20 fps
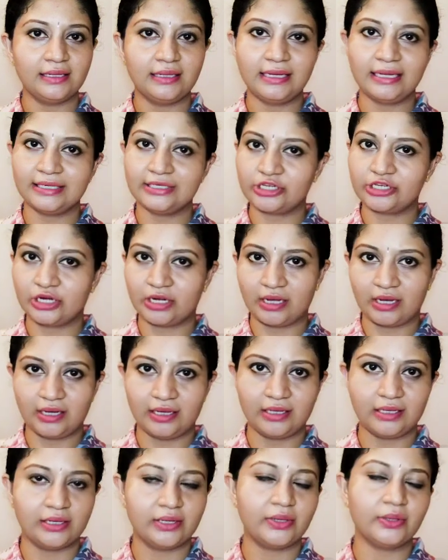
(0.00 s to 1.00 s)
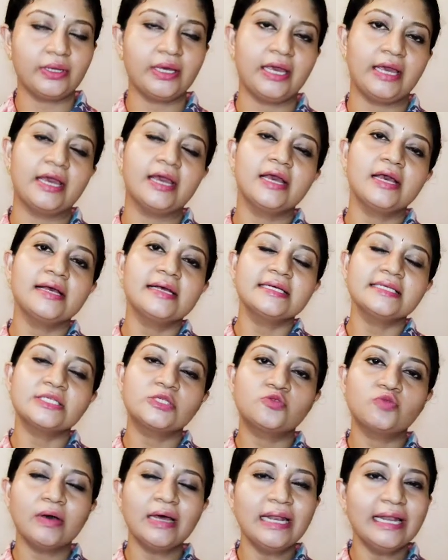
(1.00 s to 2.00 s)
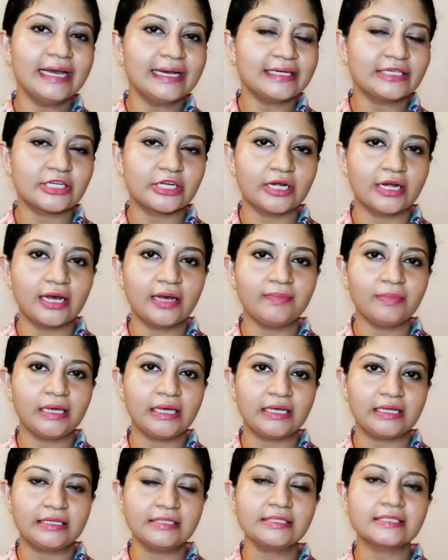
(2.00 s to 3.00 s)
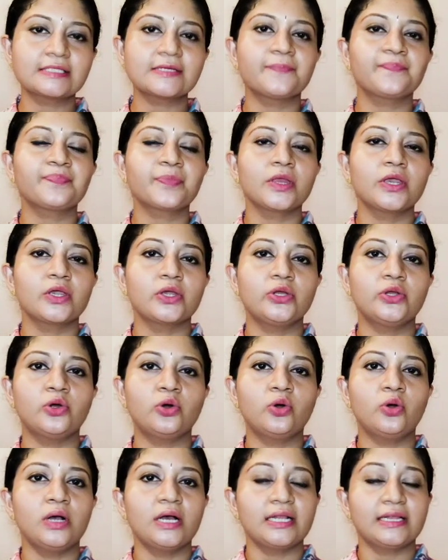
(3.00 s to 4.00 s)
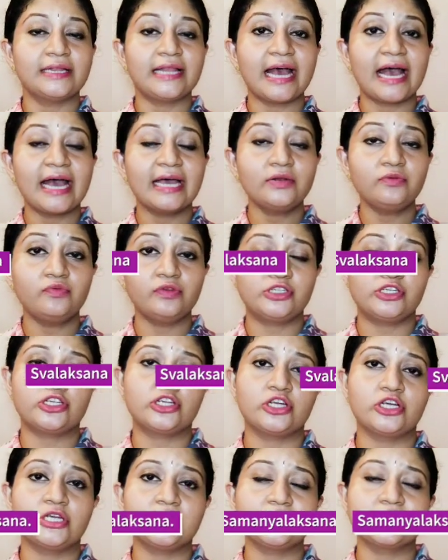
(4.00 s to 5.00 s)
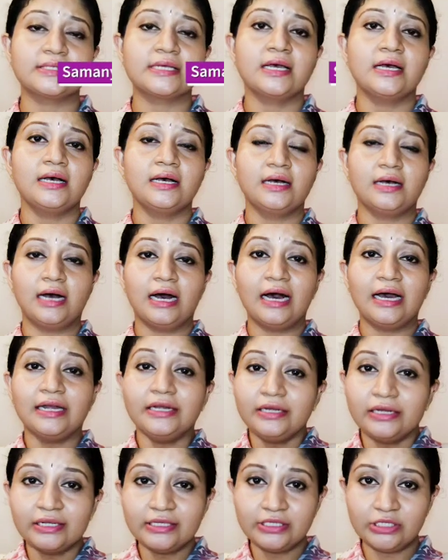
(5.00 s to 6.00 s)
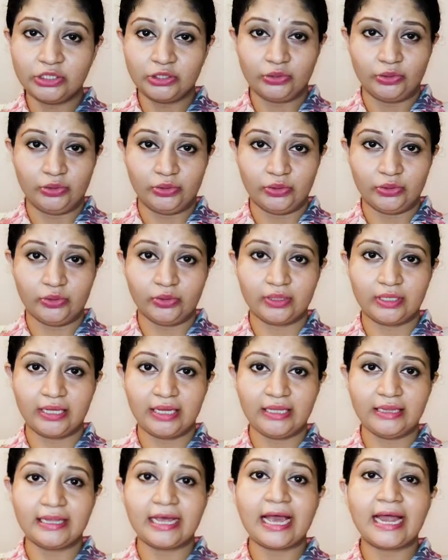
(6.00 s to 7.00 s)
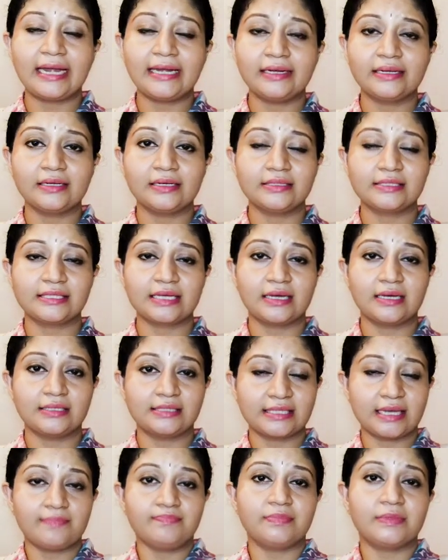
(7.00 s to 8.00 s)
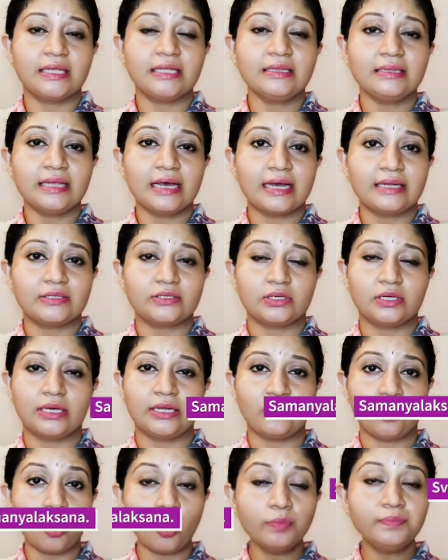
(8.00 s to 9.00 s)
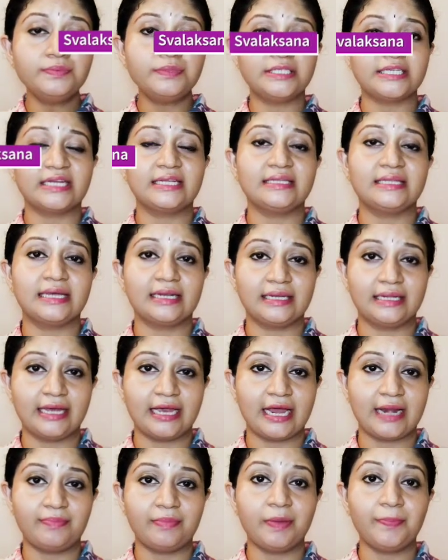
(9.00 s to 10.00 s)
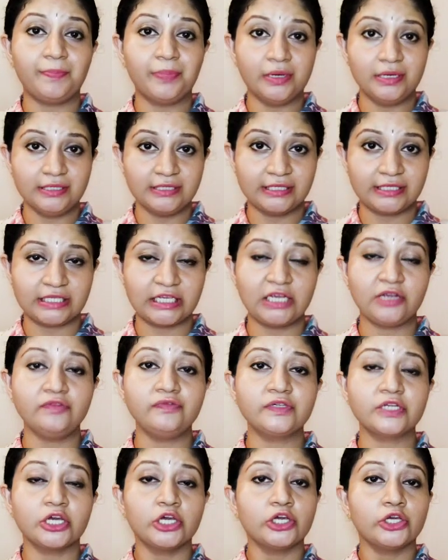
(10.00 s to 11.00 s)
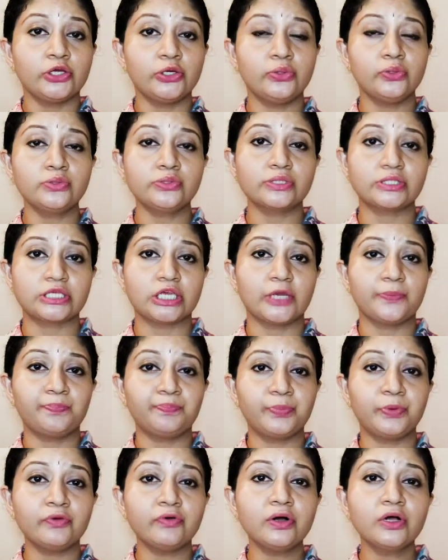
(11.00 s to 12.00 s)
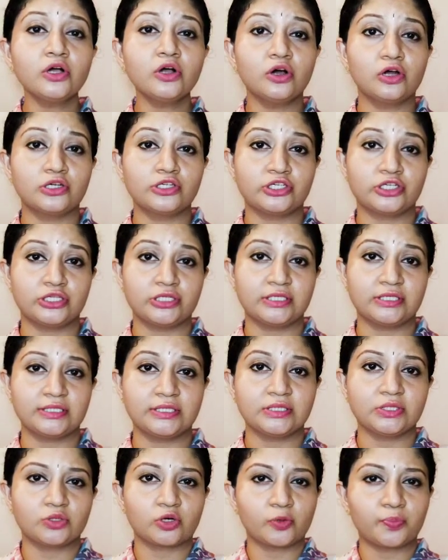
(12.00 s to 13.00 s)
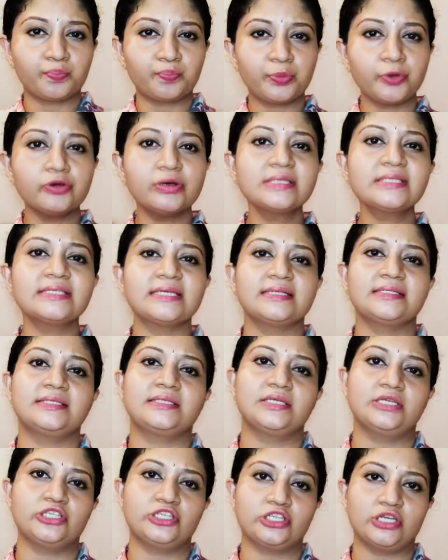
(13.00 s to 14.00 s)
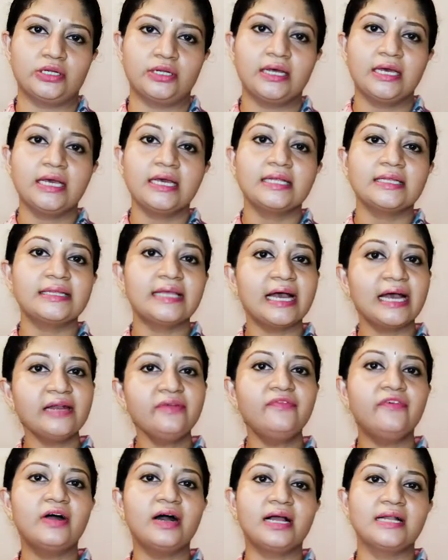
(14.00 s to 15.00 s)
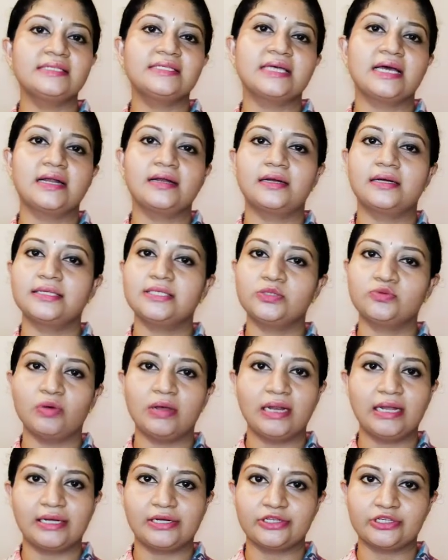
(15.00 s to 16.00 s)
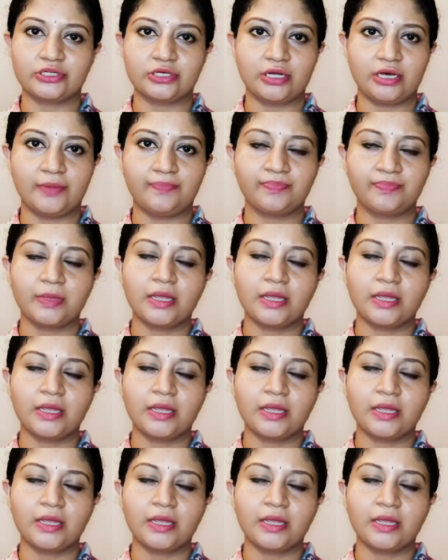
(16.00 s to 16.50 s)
Lakshana. Okay, Swalakshana means, that which is understood, okay, that something, that an object that can be perceived using pure consciousness or pure sensation, that falls under Swalakshana.